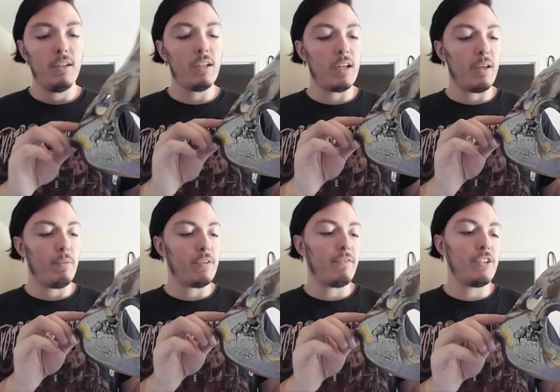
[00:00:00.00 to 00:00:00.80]
It
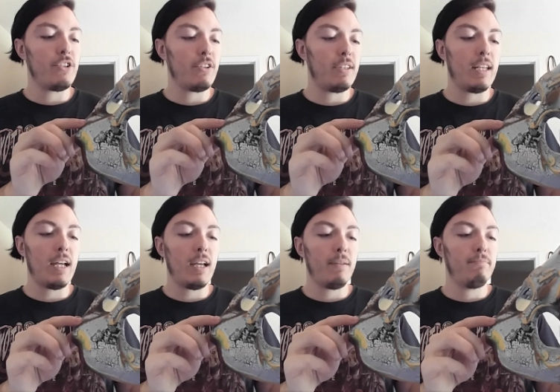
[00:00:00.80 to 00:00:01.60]
was a venture that
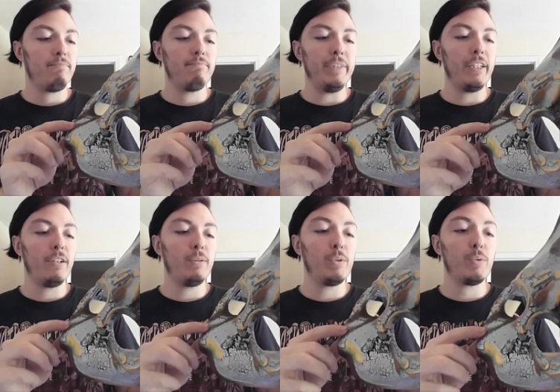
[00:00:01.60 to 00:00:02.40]
I
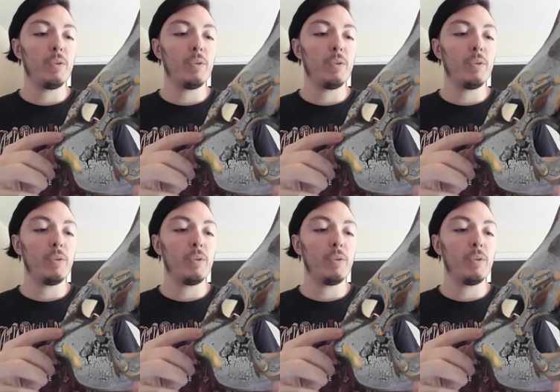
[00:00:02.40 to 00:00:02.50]
was